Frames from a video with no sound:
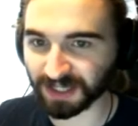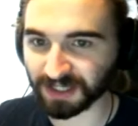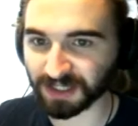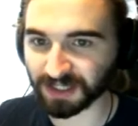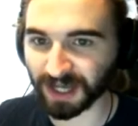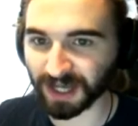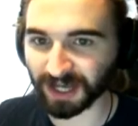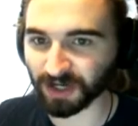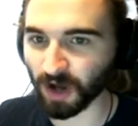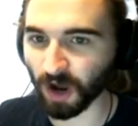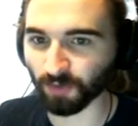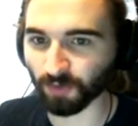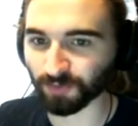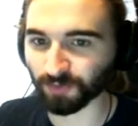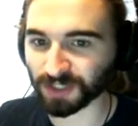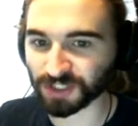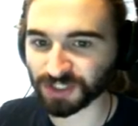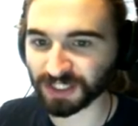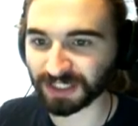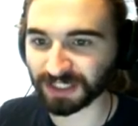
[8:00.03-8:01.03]
here. Yeah, I
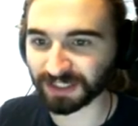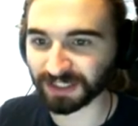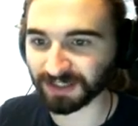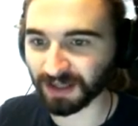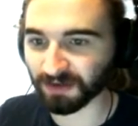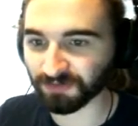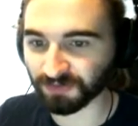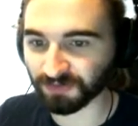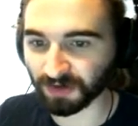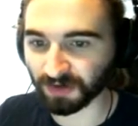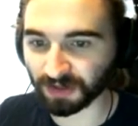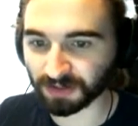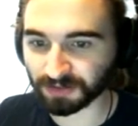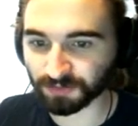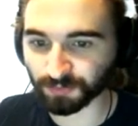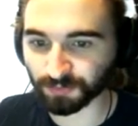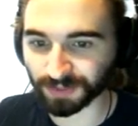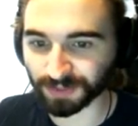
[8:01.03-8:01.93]
can't reach nearly that far.